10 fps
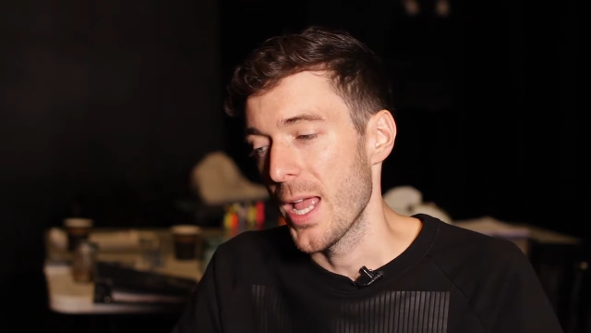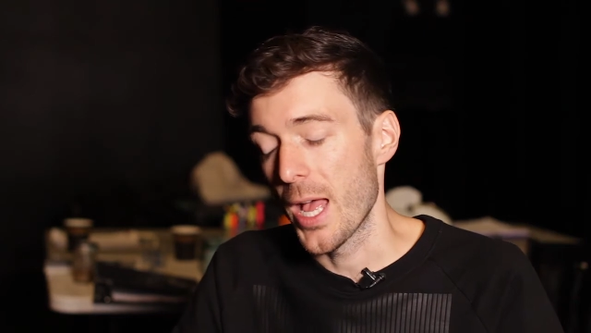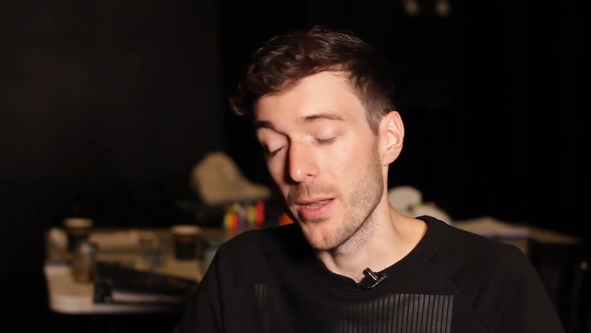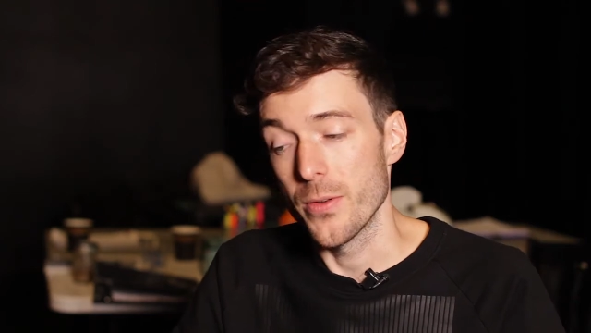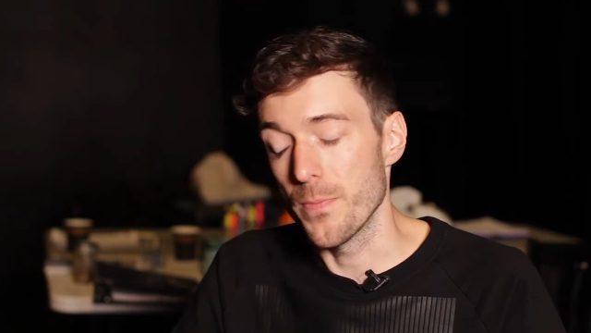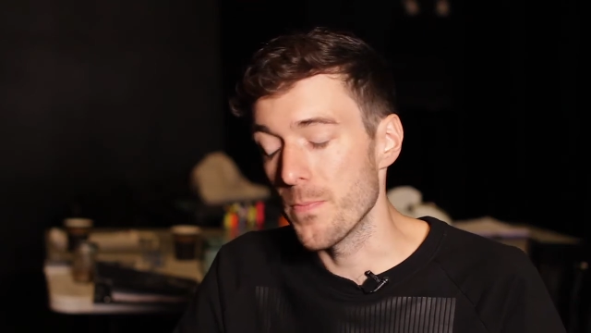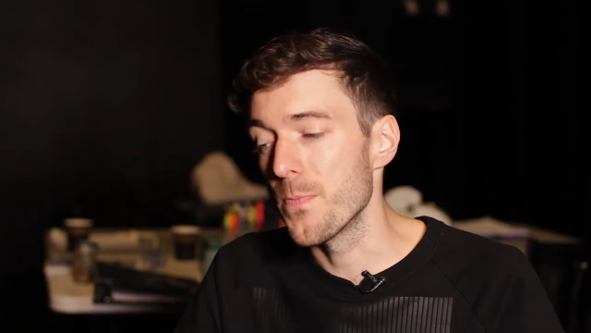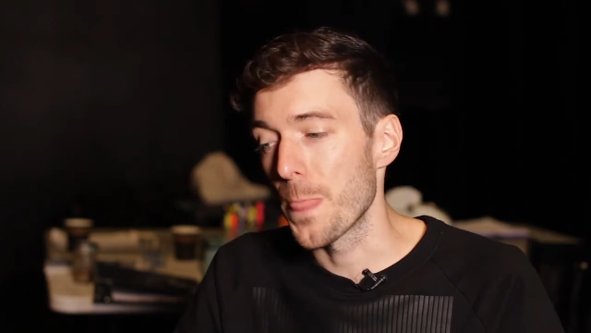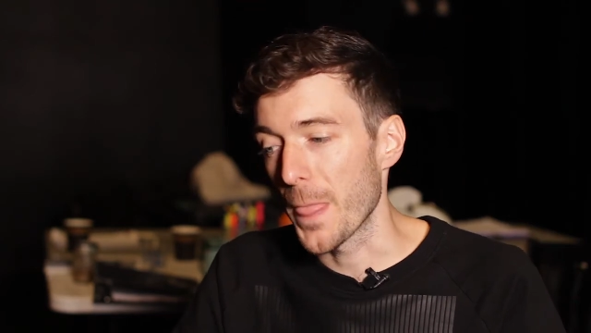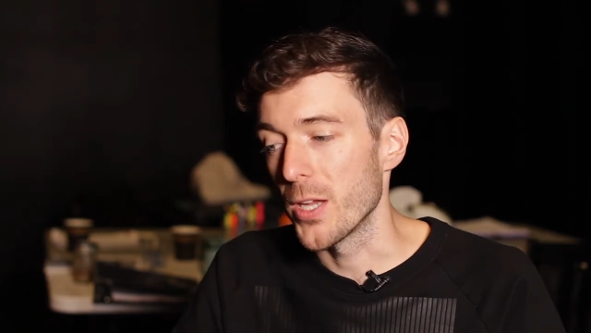And
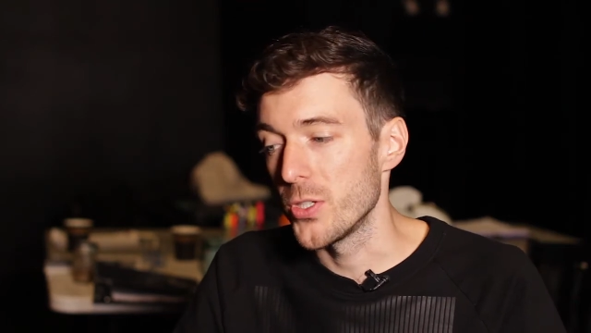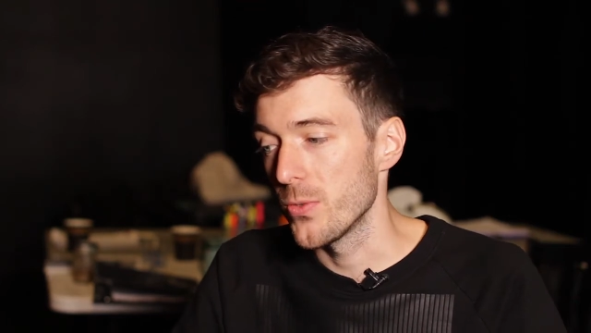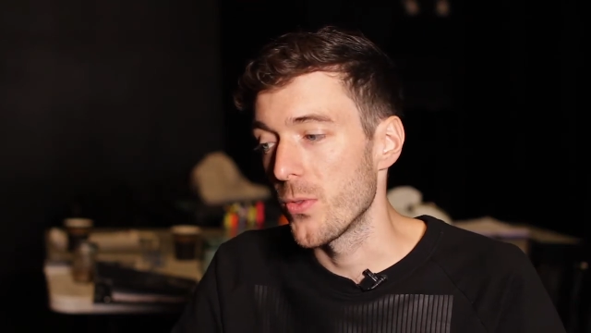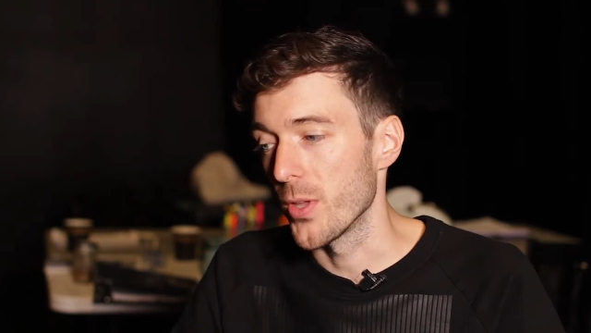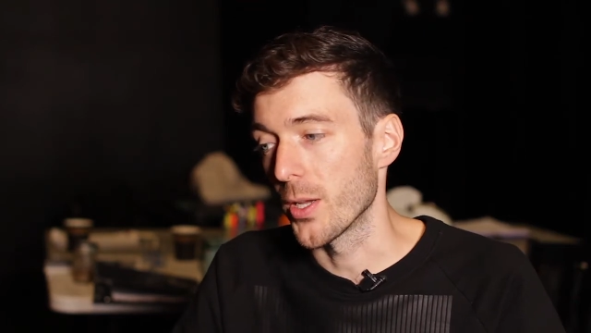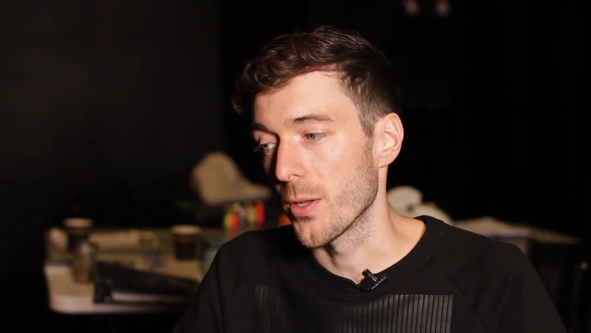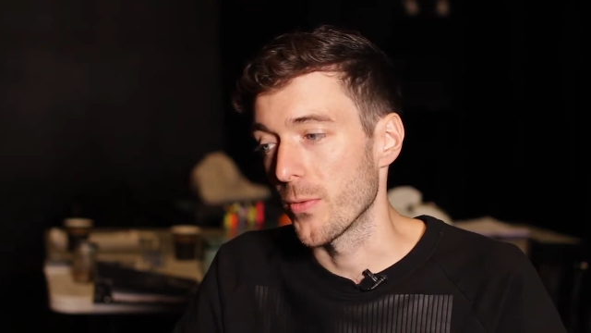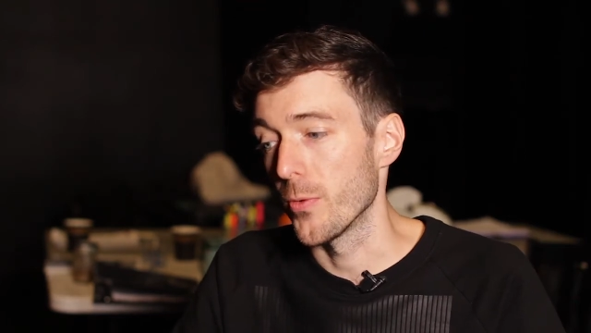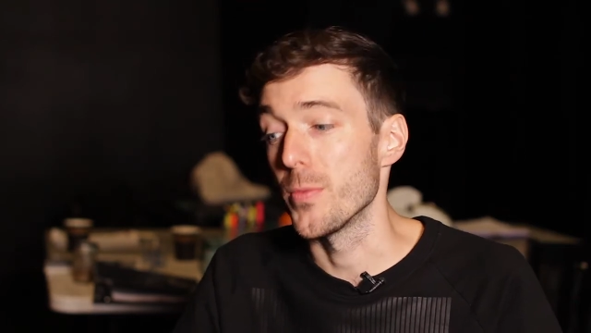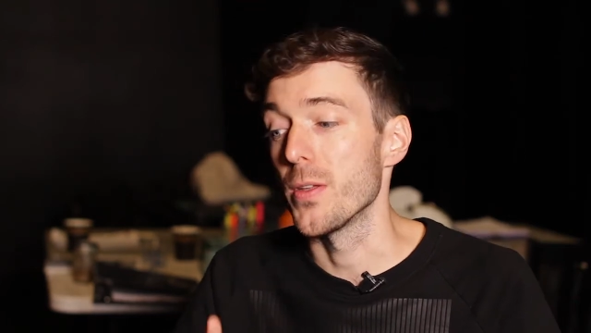I do think,
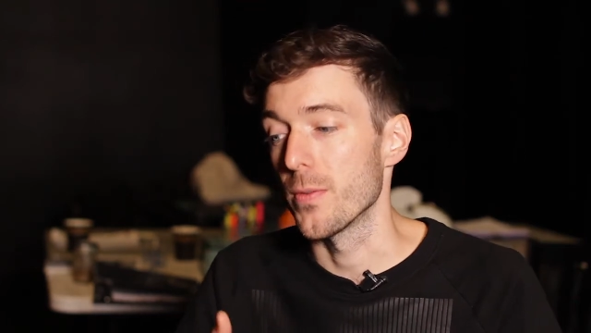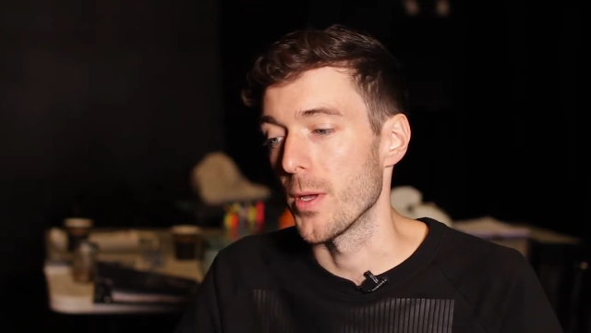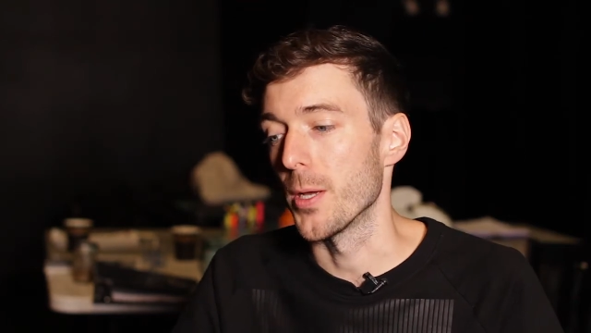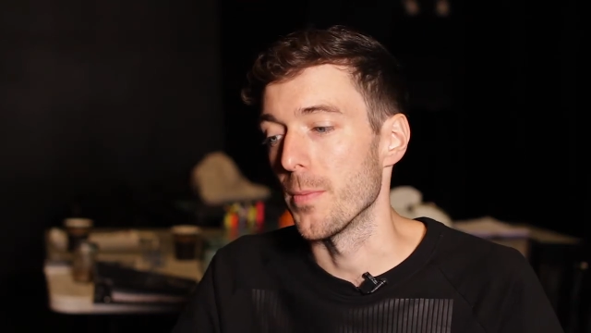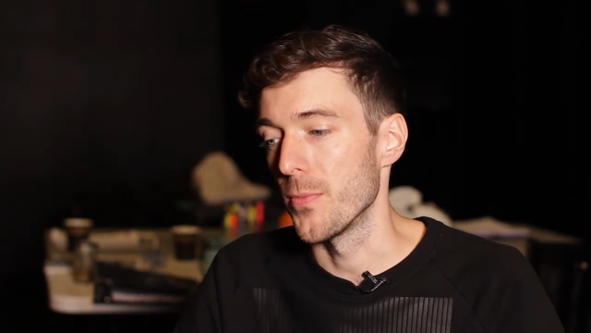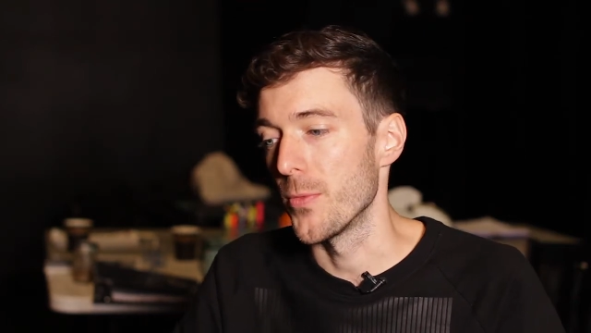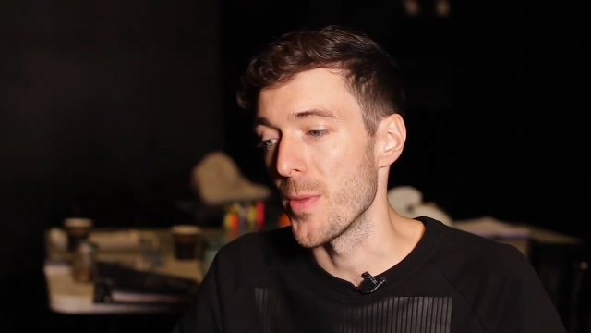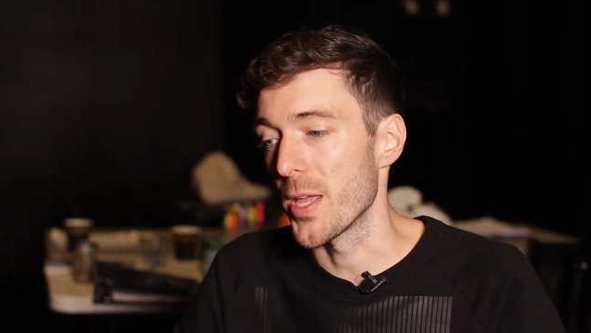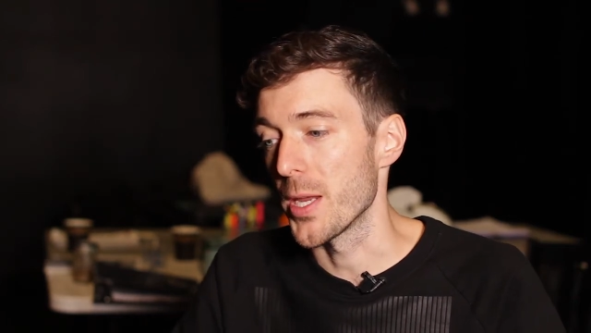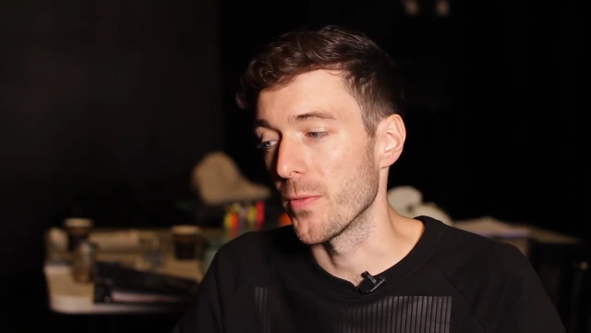for me, the
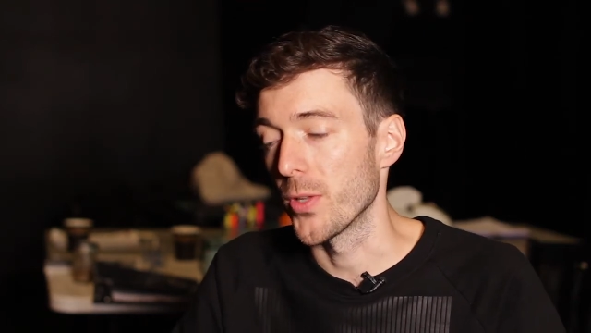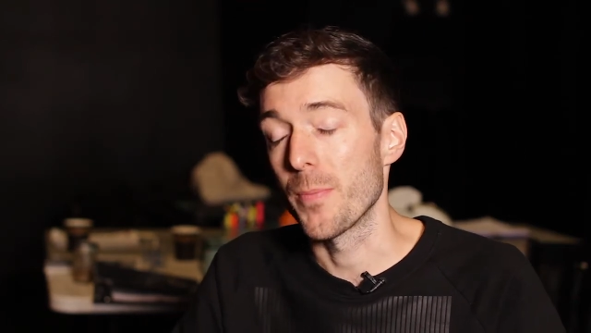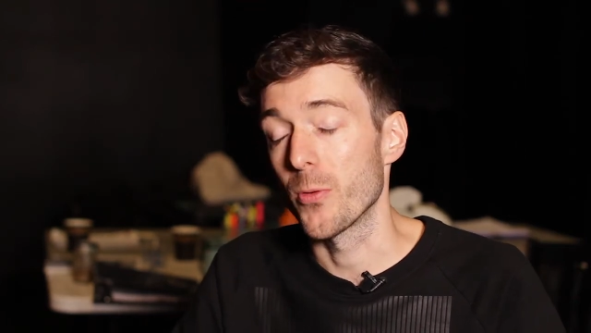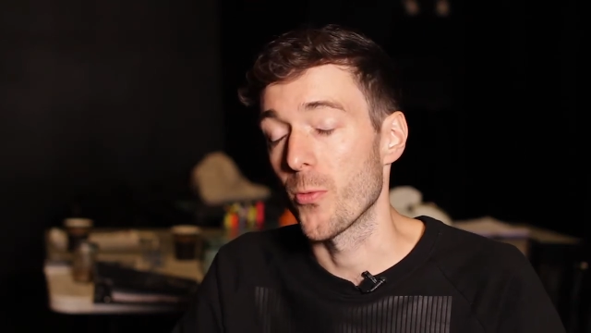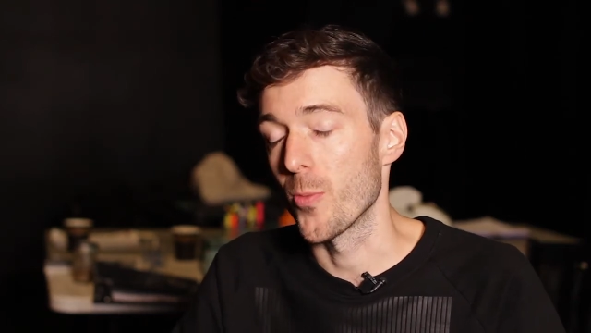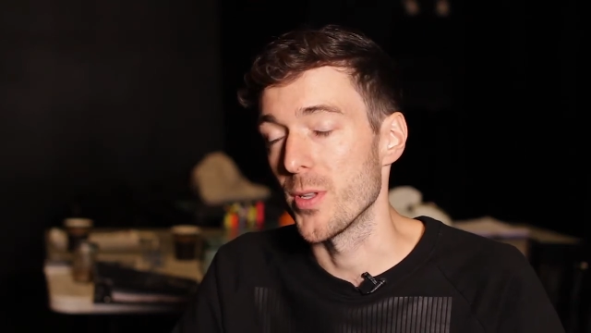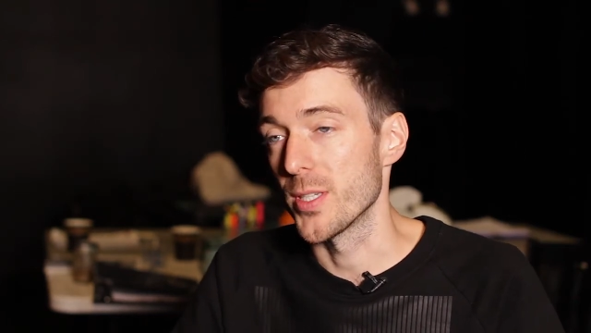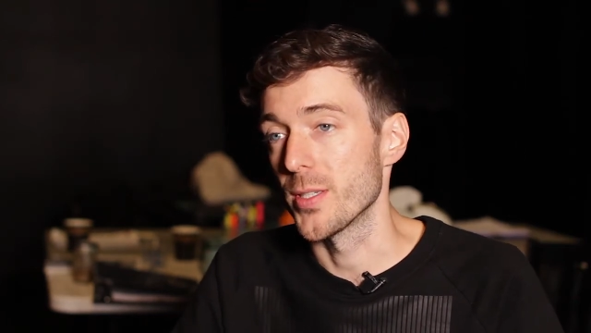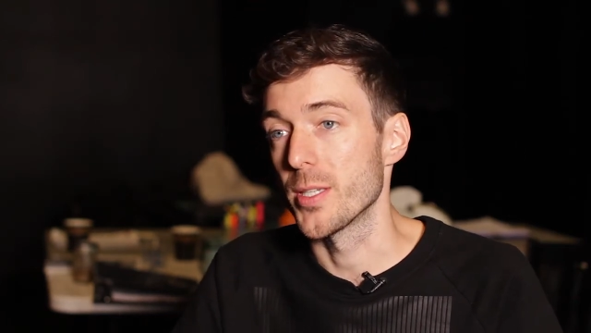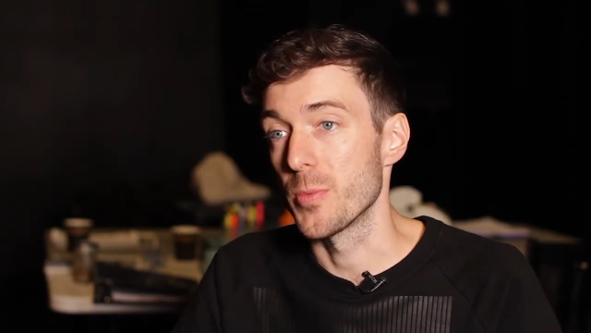making of live
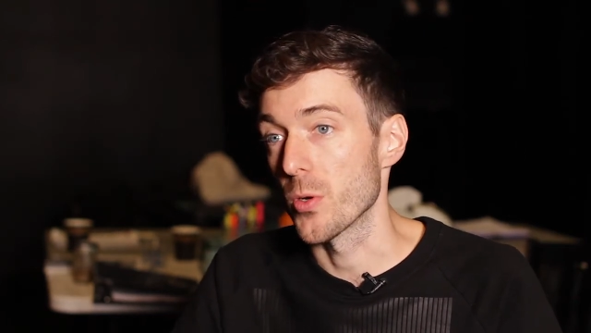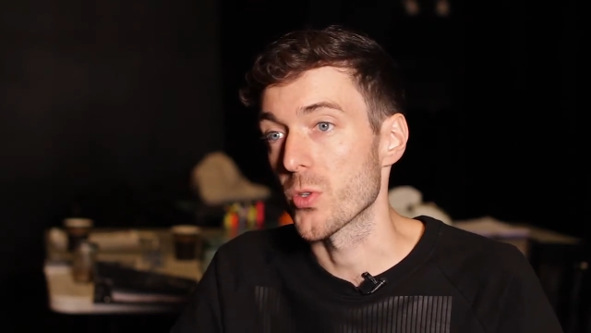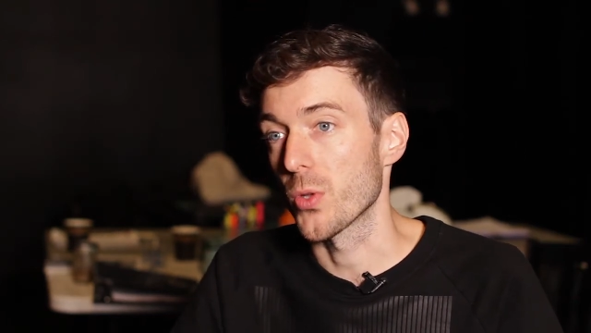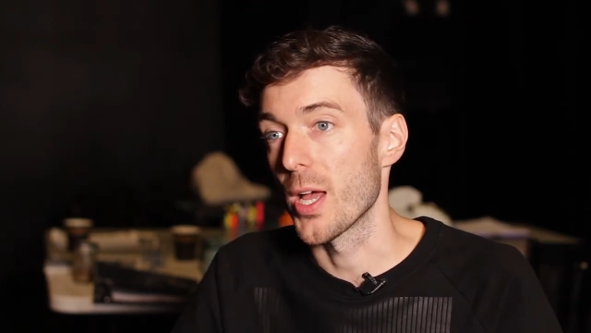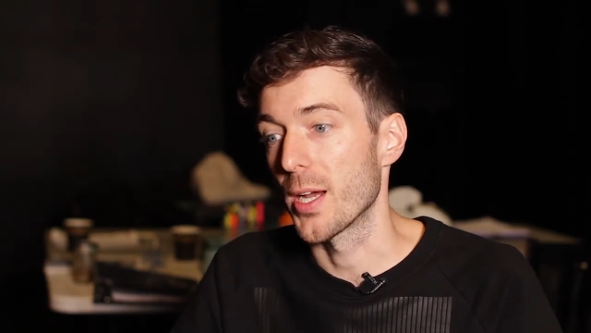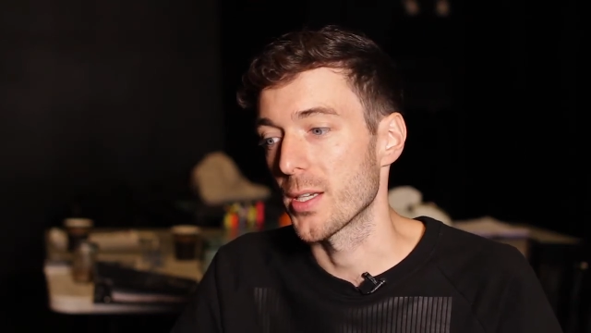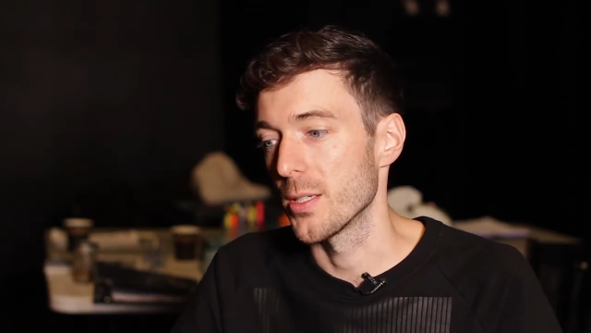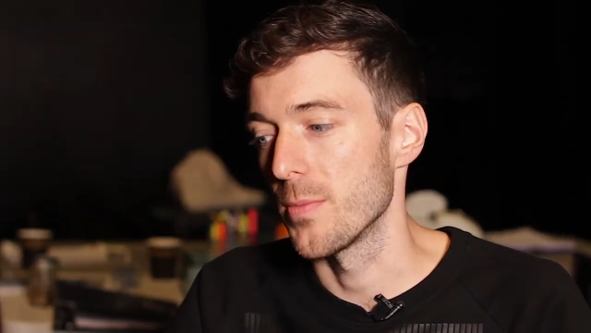performance is a spiritual act.